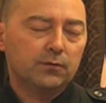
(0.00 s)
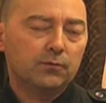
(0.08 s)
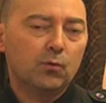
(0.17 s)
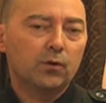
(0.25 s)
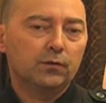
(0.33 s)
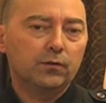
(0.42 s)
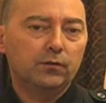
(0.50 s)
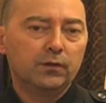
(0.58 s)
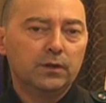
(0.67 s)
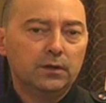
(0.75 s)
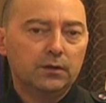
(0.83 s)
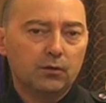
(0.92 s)
forces
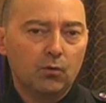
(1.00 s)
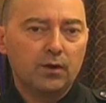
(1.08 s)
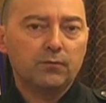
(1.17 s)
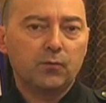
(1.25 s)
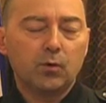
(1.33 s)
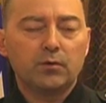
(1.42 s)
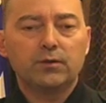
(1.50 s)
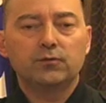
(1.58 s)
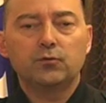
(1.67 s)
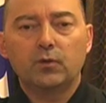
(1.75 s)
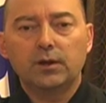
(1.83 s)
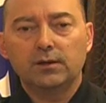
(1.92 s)
going forward in
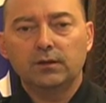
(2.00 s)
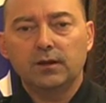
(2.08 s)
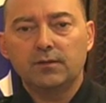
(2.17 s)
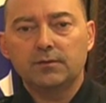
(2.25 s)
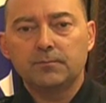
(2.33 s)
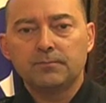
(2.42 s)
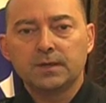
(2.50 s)
2011.